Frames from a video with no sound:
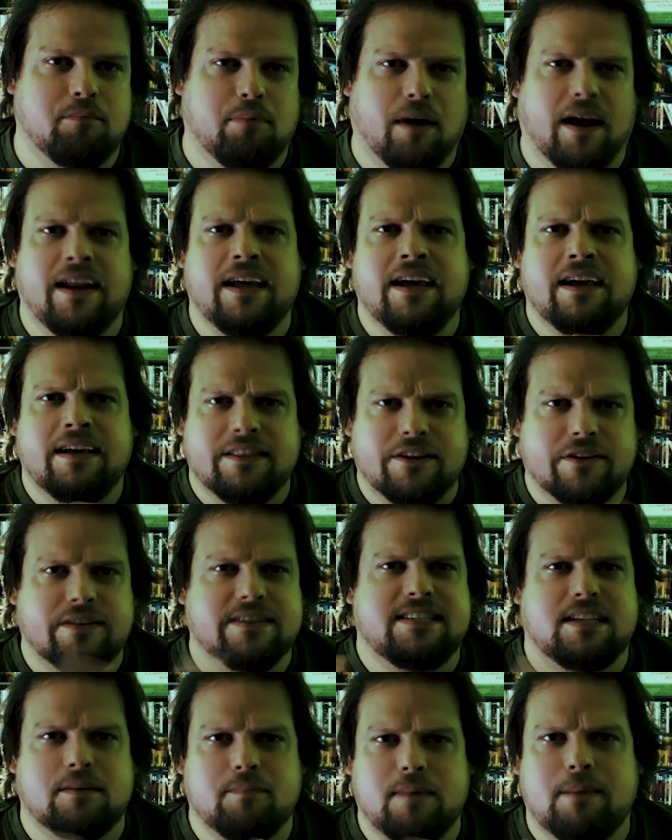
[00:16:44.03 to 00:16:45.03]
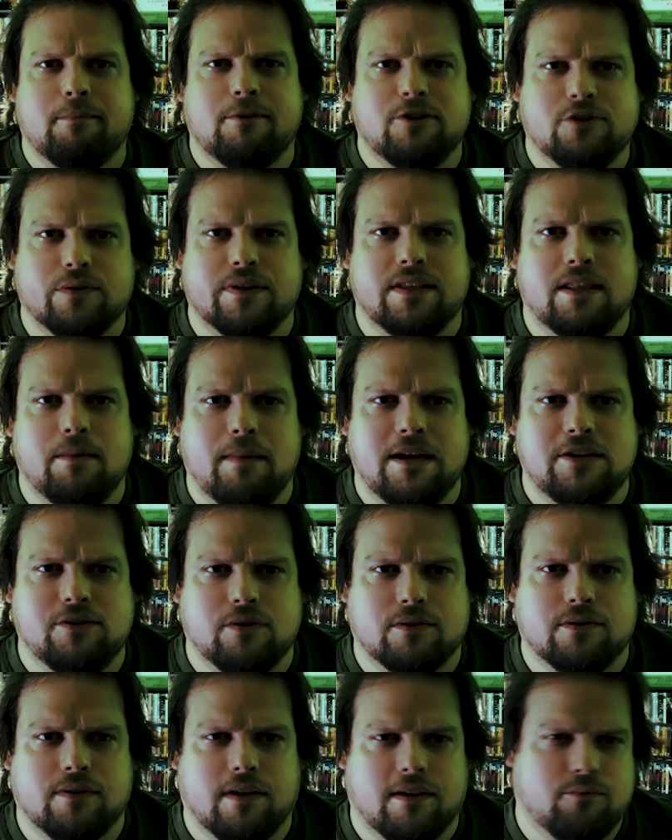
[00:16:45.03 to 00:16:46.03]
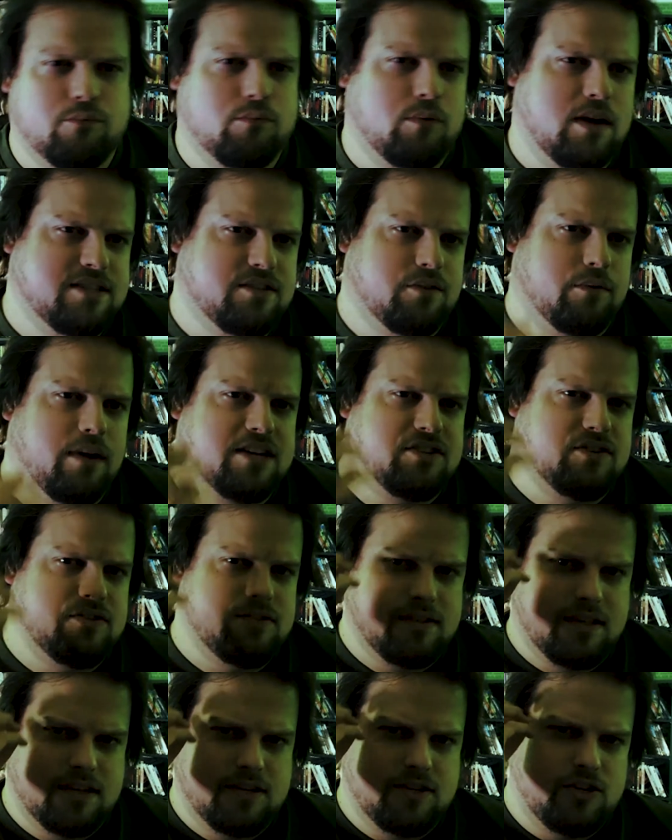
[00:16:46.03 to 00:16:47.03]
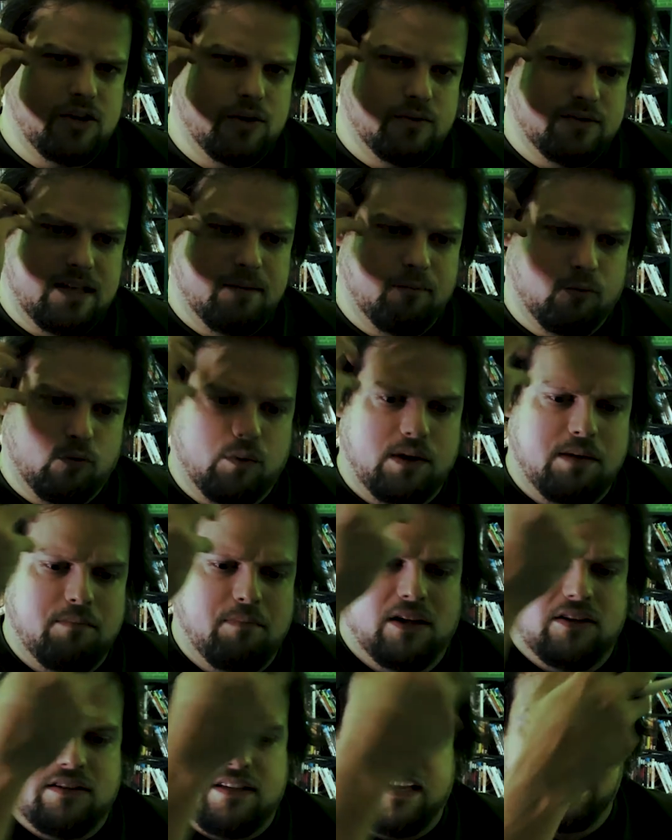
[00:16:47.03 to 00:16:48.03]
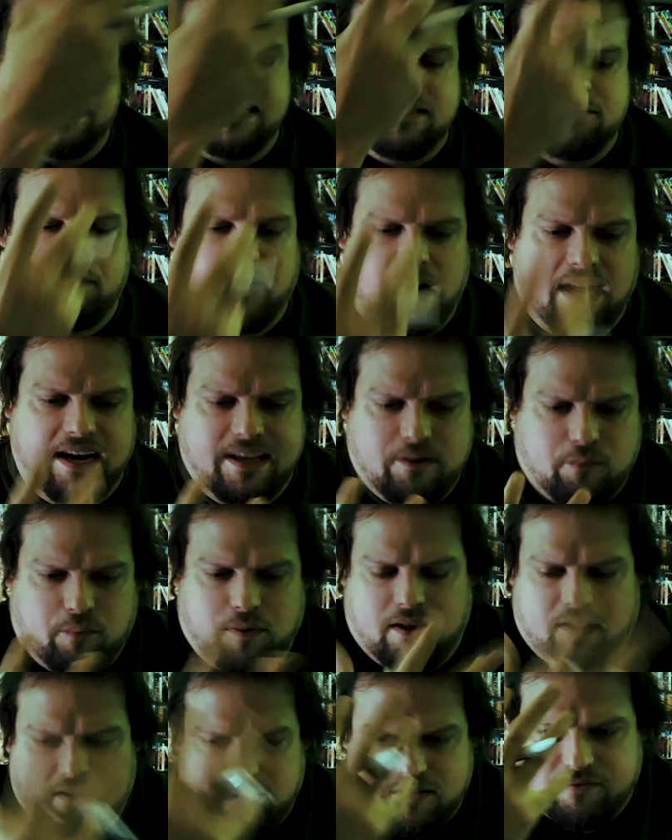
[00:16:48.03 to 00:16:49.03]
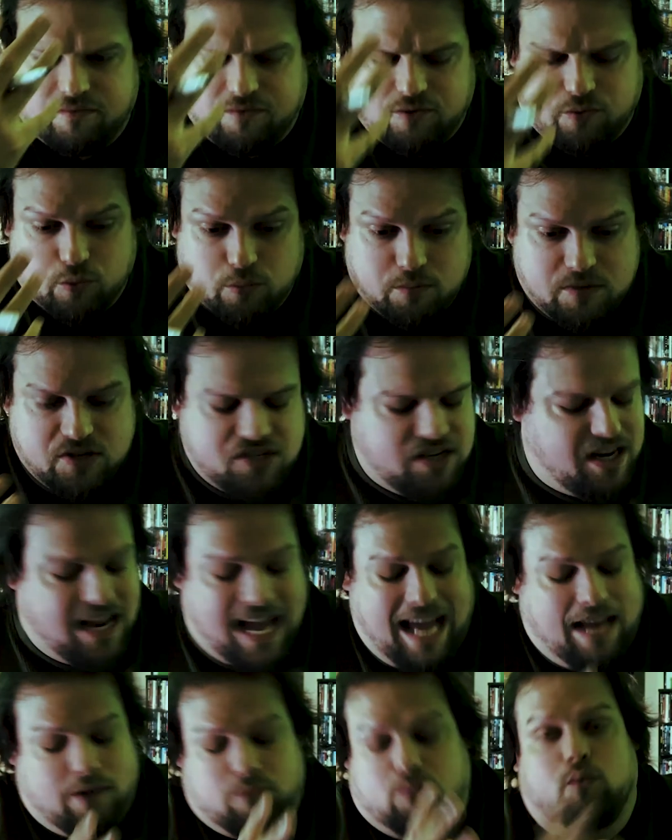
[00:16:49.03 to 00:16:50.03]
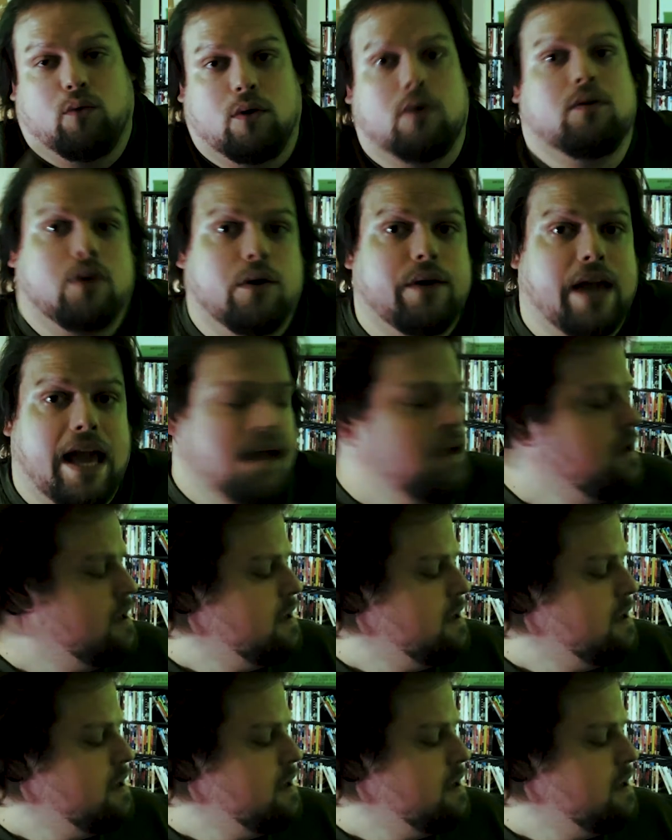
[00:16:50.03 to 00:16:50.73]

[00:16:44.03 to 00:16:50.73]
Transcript: but there is some imagery in the Matrix Resurrections that shows them rebuilding his body through machine. I, w- okay?